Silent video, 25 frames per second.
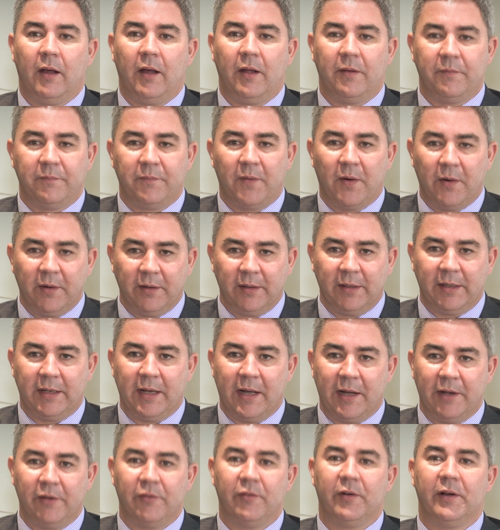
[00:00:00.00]
And finally,
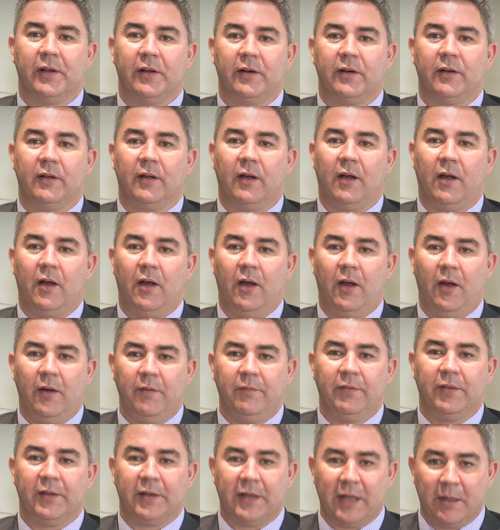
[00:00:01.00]
Adrian,
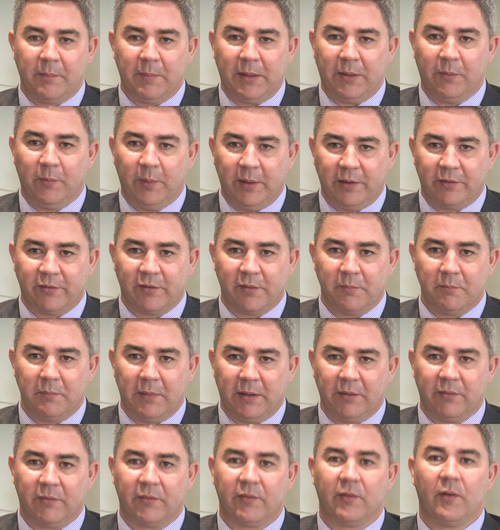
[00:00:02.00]
over the coming weeks and
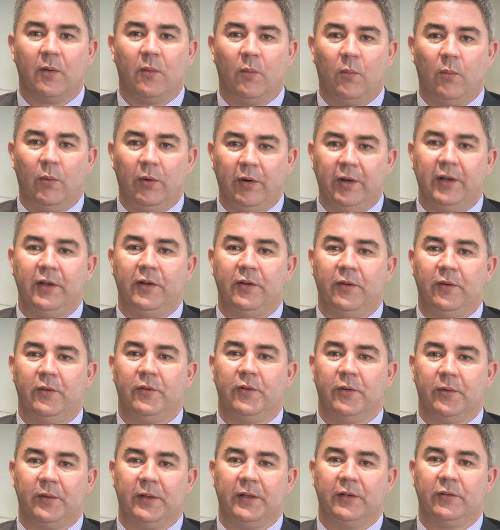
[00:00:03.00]
months, what are you
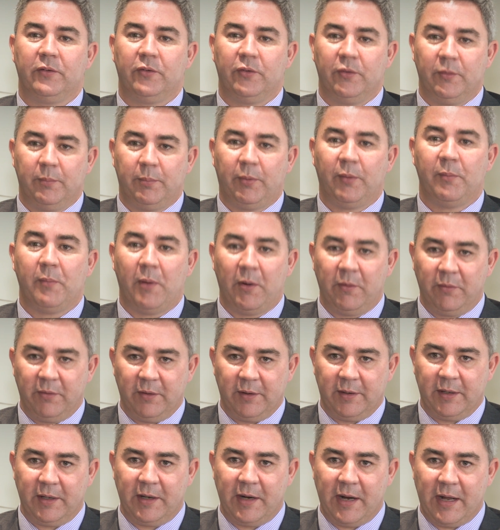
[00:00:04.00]
doing to promote
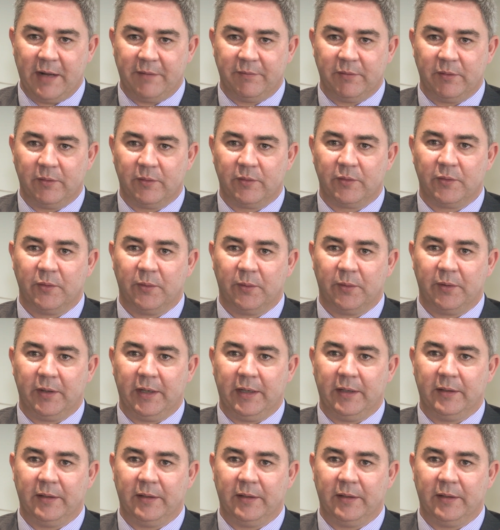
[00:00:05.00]
the Carnarvon story?